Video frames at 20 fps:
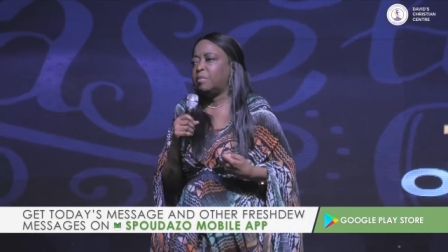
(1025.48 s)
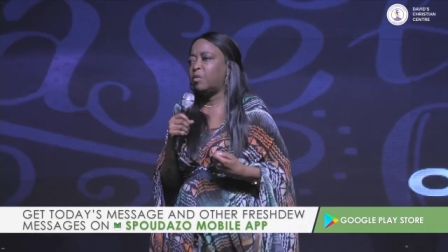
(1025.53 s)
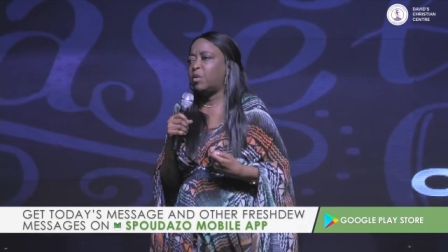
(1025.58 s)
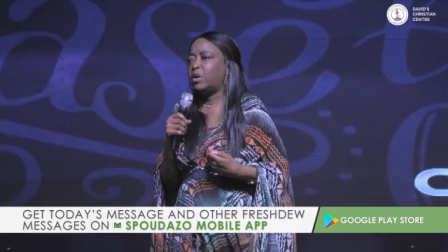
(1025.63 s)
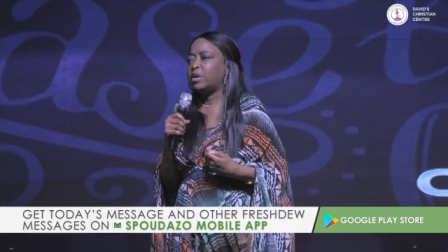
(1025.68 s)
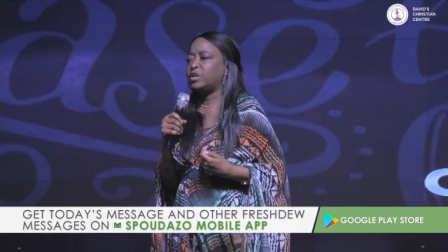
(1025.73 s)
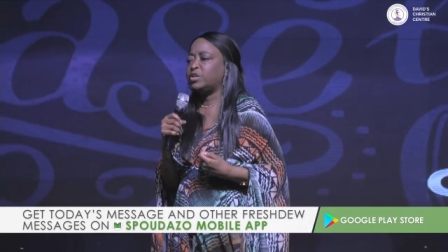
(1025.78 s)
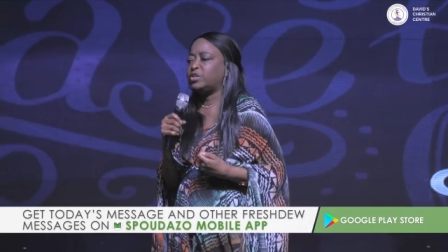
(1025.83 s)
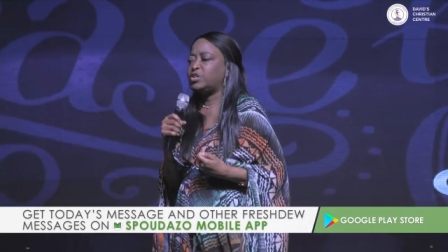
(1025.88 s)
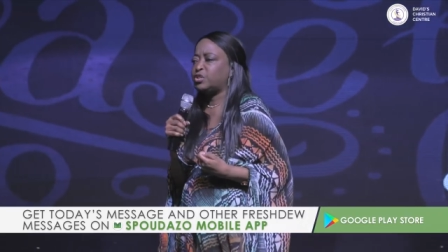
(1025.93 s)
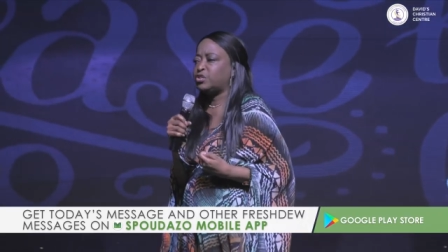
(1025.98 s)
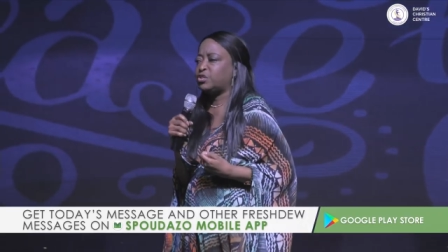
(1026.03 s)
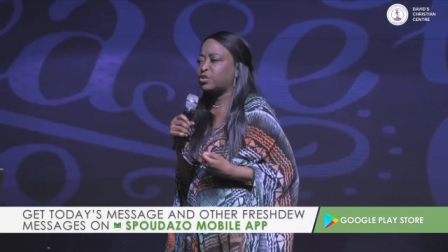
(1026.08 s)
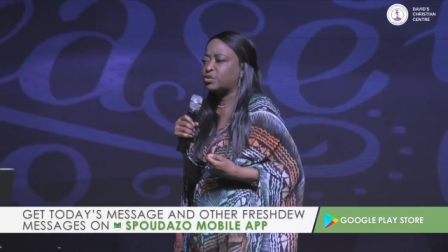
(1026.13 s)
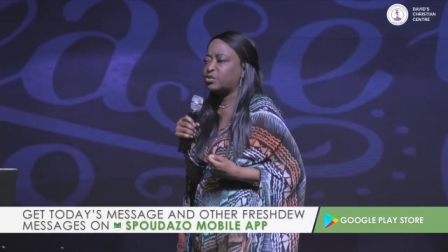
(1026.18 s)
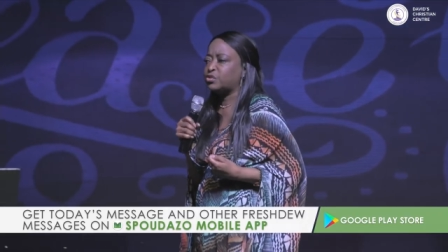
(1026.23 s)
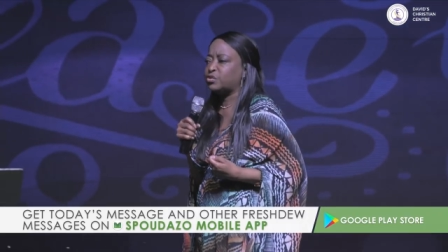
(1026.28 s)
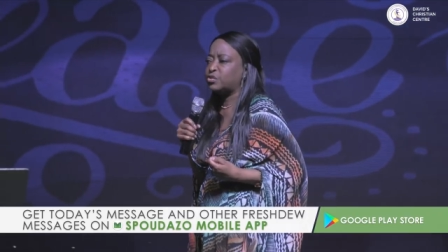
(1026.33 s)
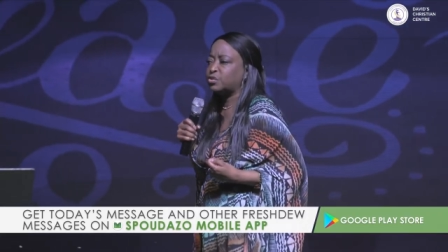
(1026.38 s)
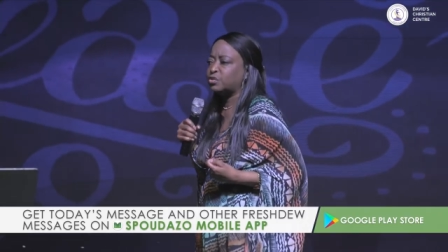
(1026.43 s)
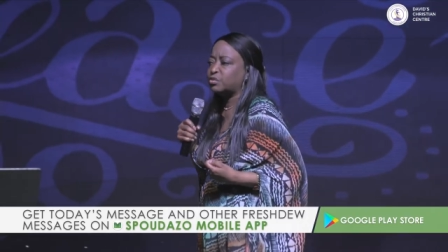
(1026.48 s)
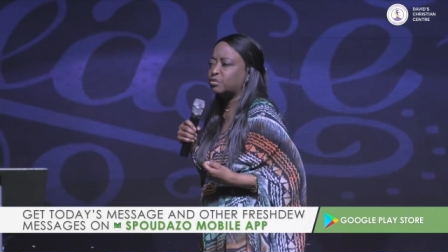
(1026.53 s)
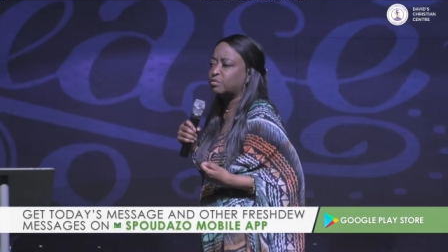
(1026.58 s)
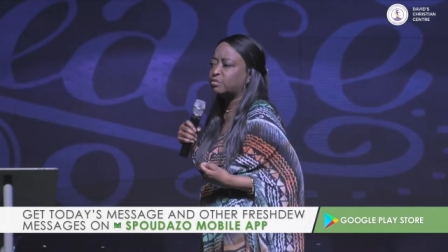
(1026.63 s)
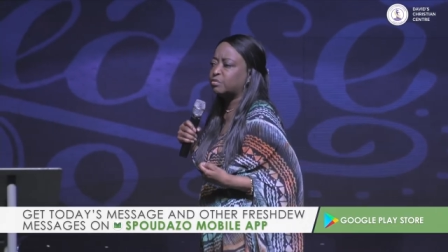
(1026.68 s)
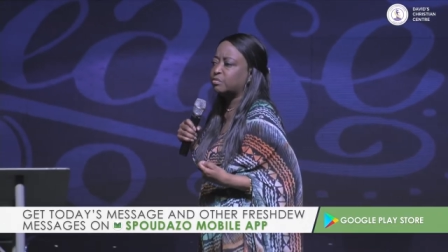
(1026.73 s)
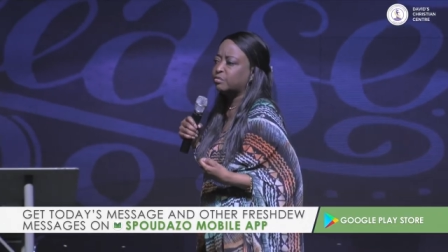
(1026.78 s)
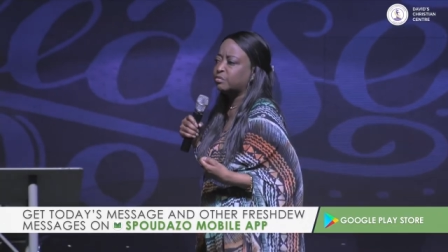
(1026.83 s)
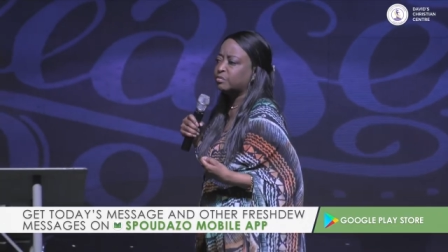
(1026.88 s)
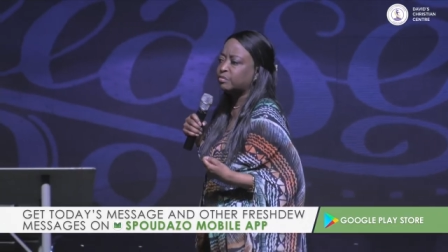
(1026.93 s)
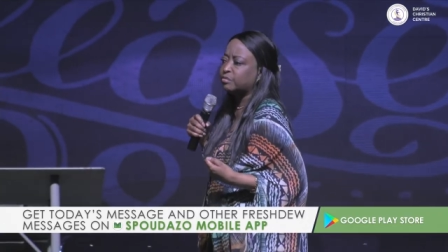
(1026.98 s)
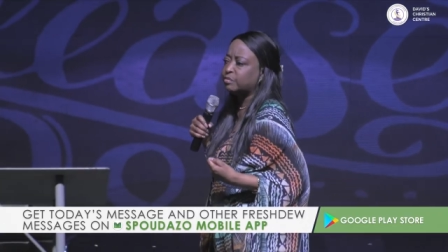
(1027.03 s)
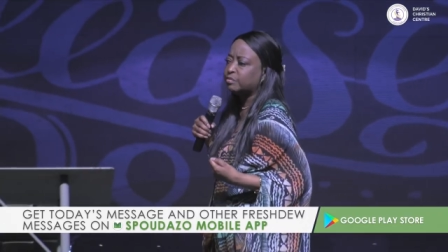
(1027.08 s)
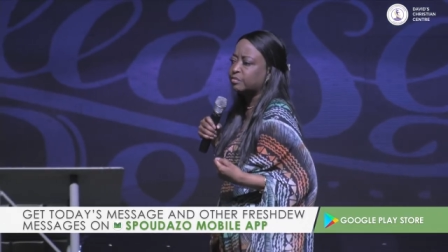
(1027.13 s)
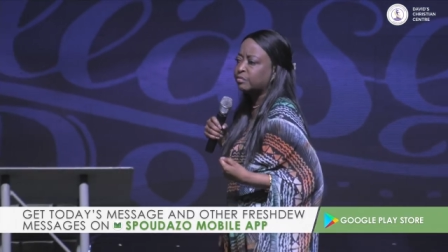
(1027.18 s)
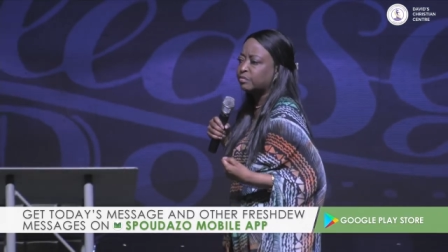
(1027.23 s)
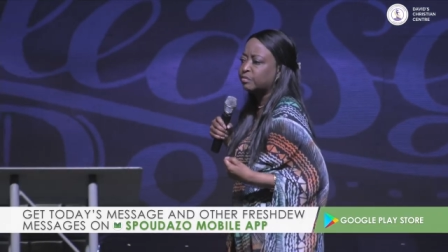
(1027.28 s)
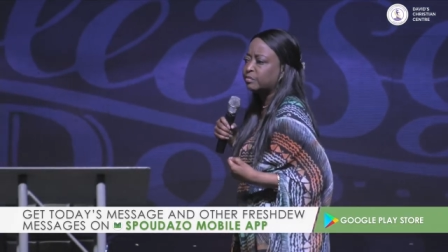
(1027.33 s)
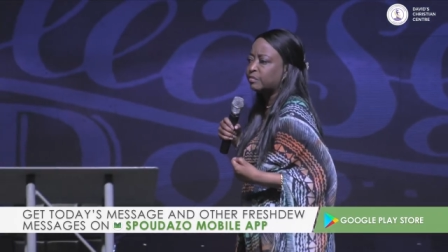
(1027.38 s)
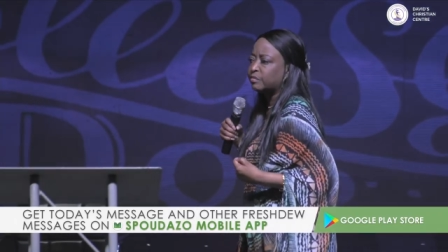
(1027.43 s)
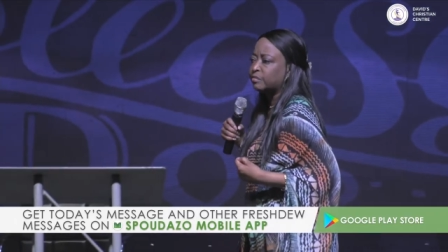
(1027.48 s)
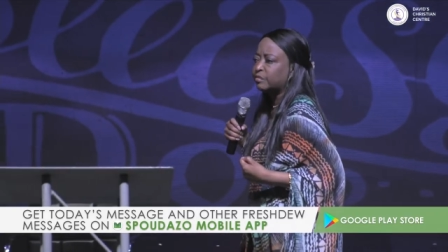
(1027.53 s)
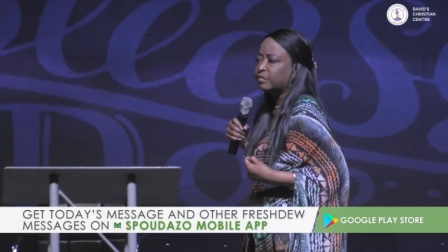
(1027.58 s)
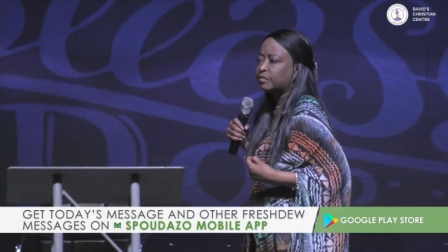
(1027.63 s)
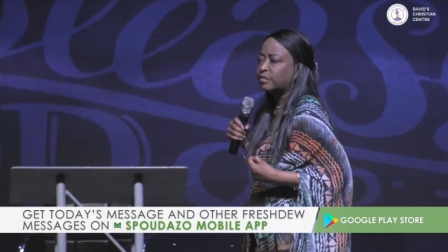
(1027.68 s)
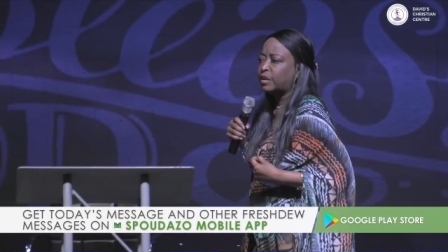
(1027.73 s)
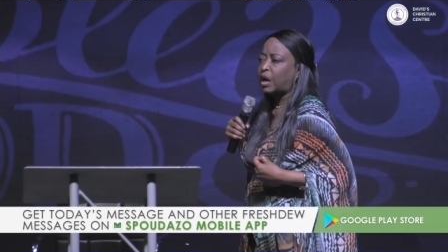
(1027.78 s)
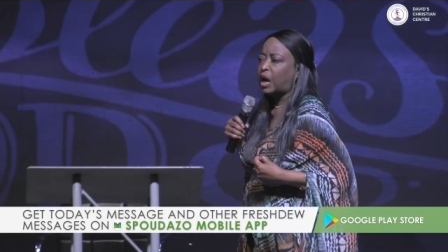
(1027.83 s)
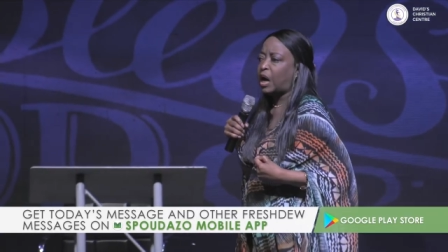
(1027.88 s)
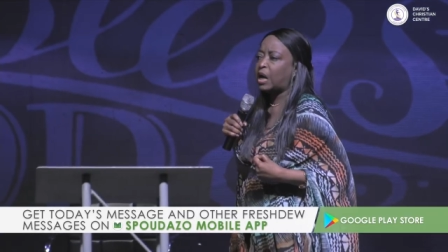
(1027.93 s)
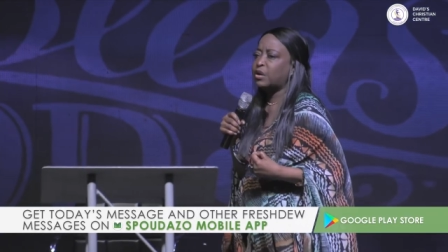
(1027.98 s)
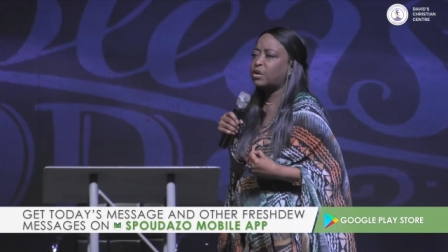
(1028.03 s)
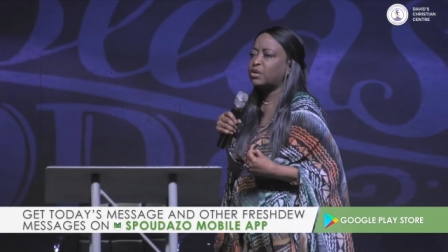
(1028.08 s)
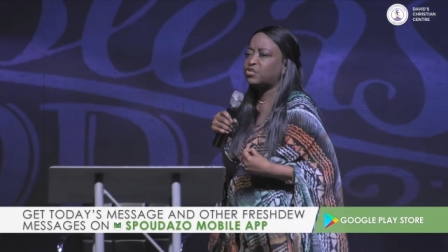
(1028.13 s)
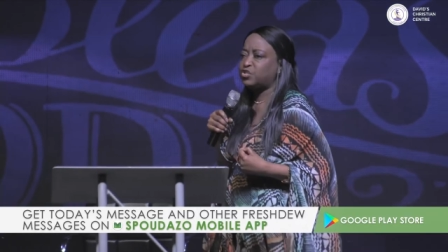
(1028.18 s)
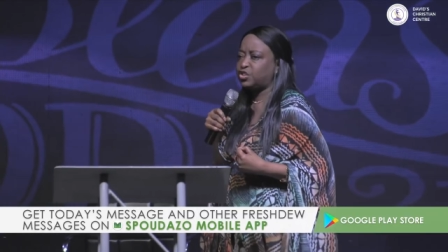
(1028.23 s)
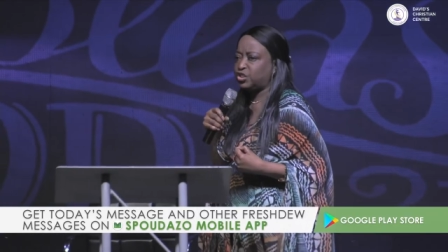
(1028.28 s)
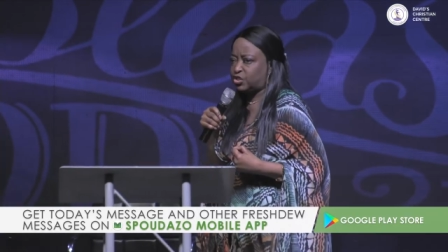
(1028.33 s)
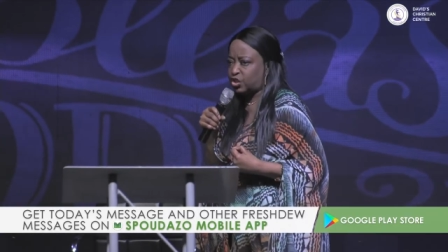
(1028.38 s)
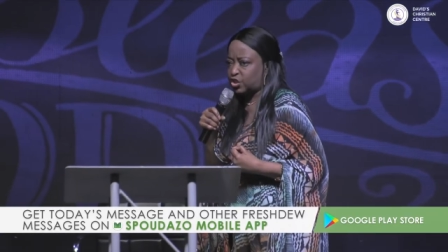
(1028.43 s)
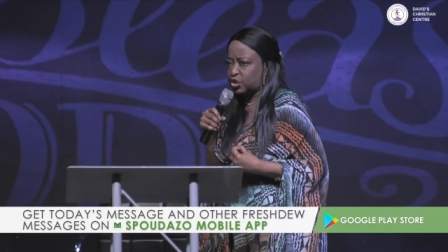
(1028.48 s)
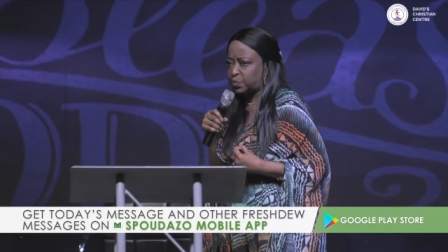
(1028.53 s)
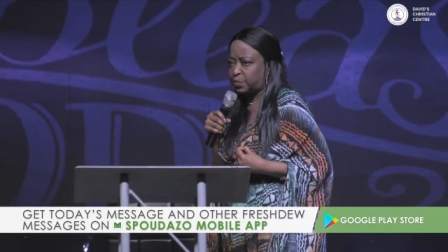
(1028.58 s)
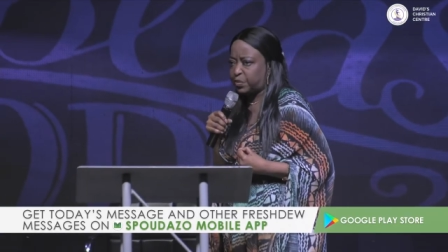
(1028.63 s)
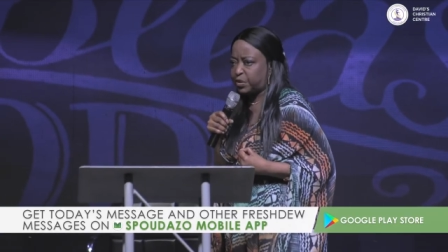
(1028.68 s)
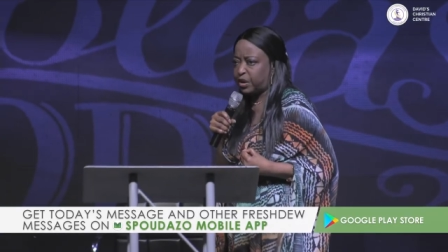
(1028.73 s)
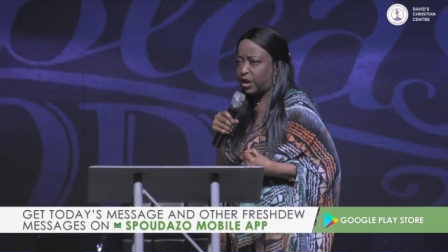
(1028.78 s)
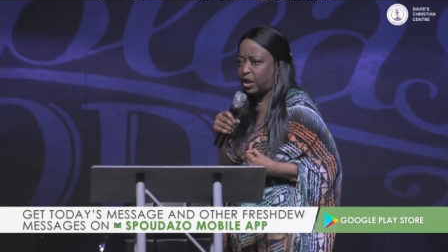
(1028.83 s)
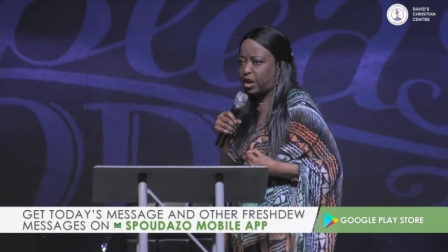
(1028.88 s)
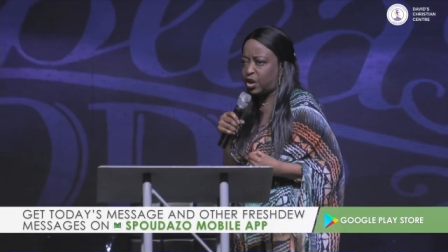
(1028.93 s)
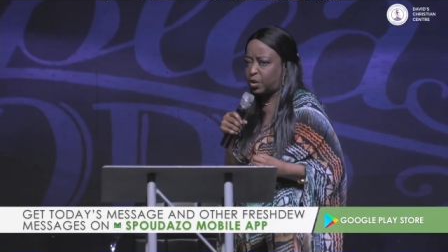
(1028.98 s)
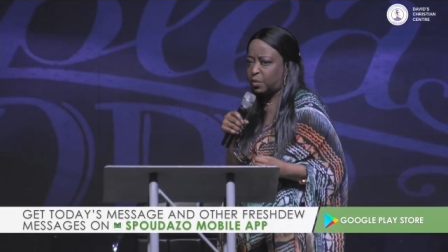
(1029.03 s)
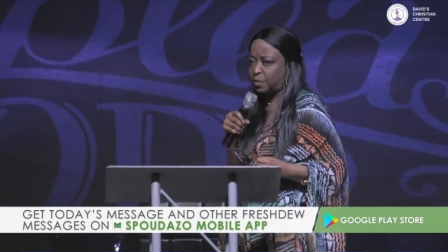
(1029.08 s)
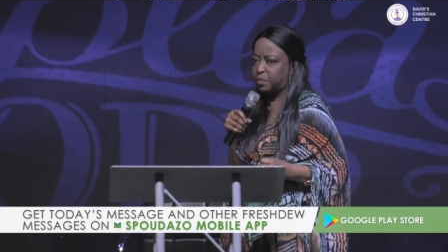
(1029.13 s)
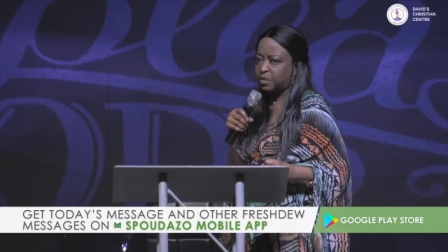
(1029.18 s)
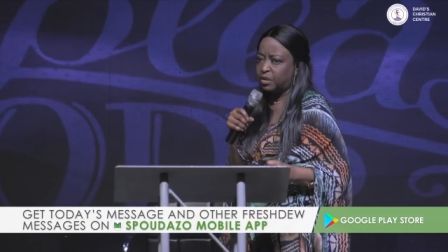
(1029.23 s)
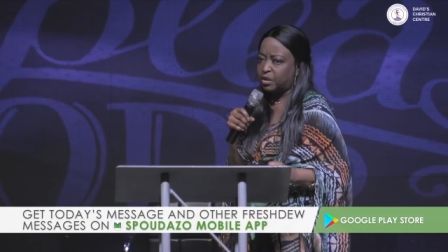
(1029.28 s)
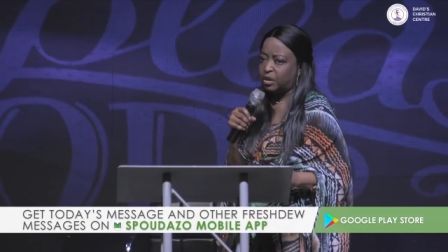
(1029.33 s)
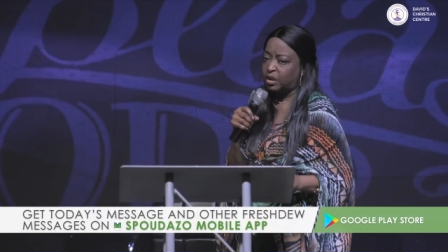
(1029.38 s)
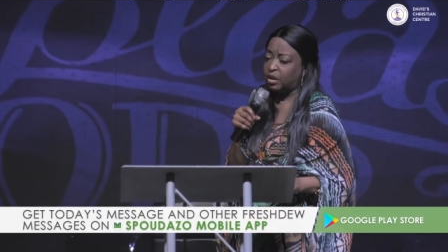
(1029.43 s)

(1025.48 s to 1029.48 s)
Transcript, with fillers: But what did Jesus do? How does Jesus bring help?